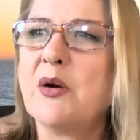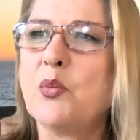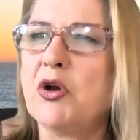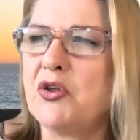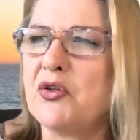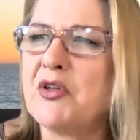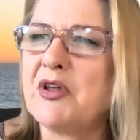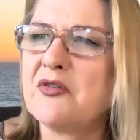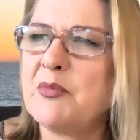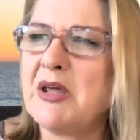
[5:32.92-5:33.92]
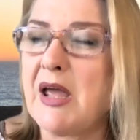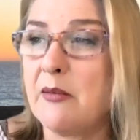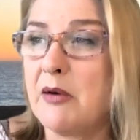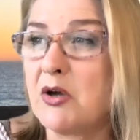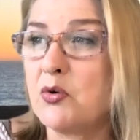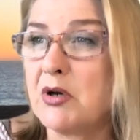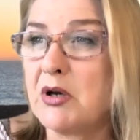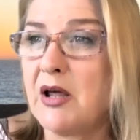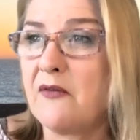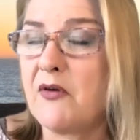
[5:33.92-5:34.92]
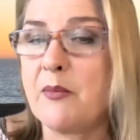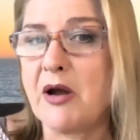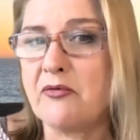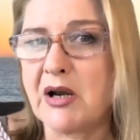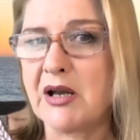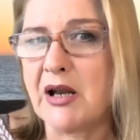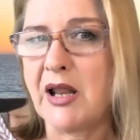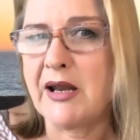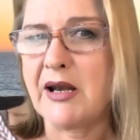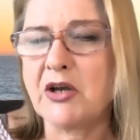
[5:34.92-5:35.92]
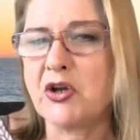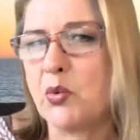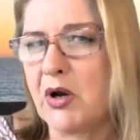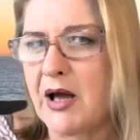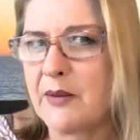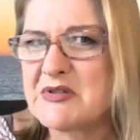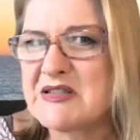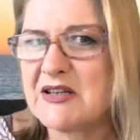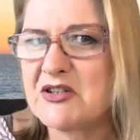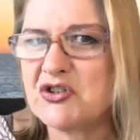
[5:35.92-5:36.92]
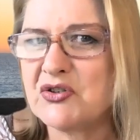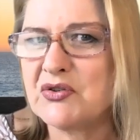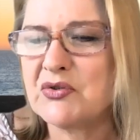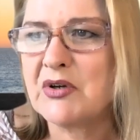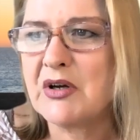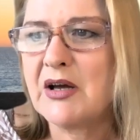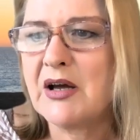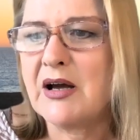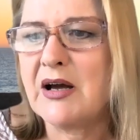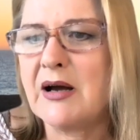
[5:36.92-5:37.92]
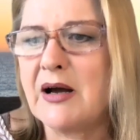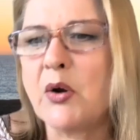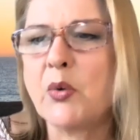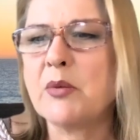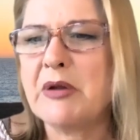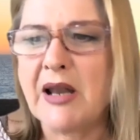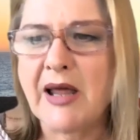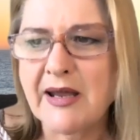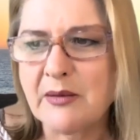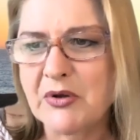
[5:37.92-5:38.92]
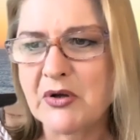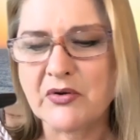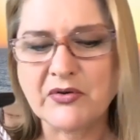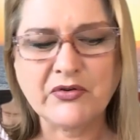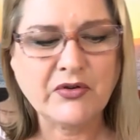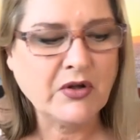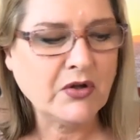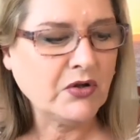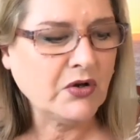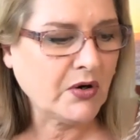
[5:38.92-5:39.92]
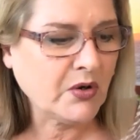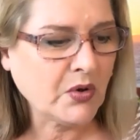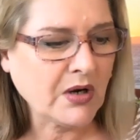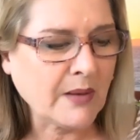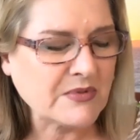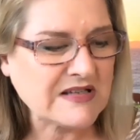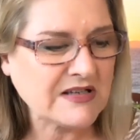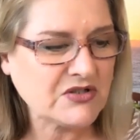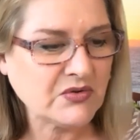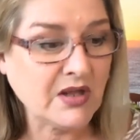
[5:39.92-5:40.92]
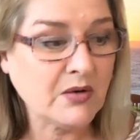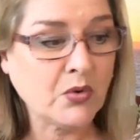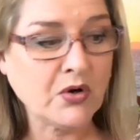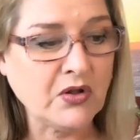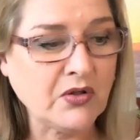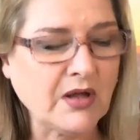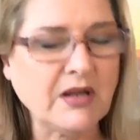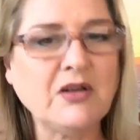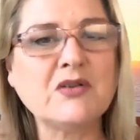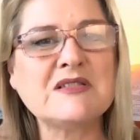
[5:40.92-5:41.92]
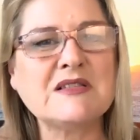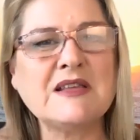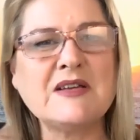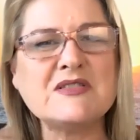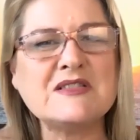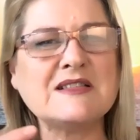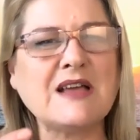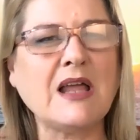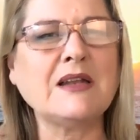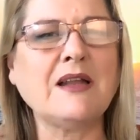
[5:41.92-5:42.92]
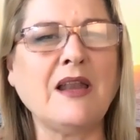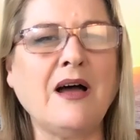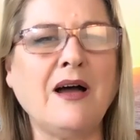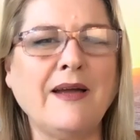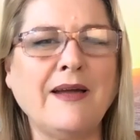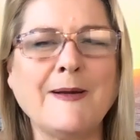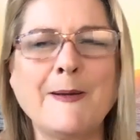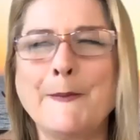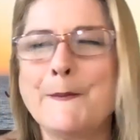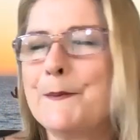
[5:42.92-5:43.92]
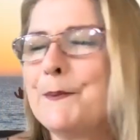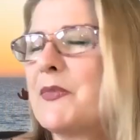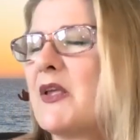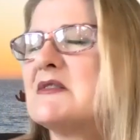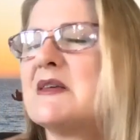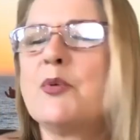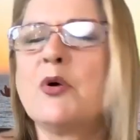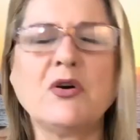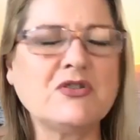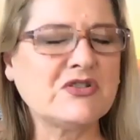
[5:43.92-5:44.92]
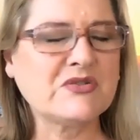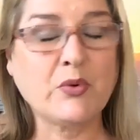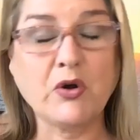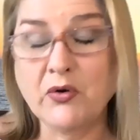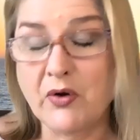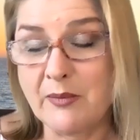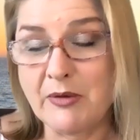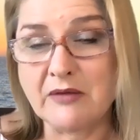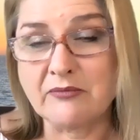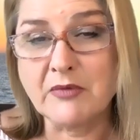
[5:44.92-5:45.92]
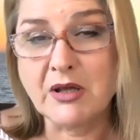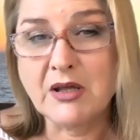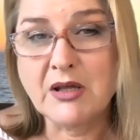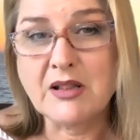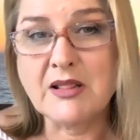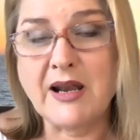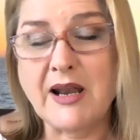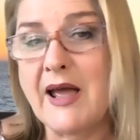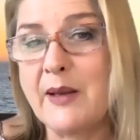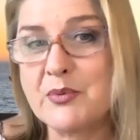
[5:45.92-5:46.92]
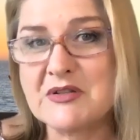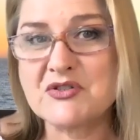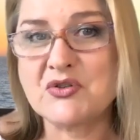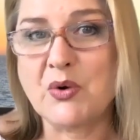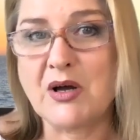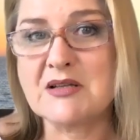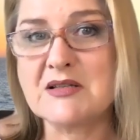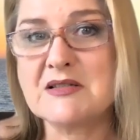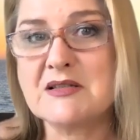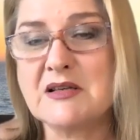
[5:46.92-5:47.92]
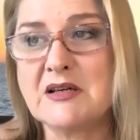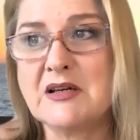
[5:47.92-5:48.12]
What do you think of me? Am I good enough? Am I running late? I don't want to upset you. Uh, I don't want to be late because, you know, I don't want to upset you. Then what do you think? Because there is this underlying subconscious programming that happens to us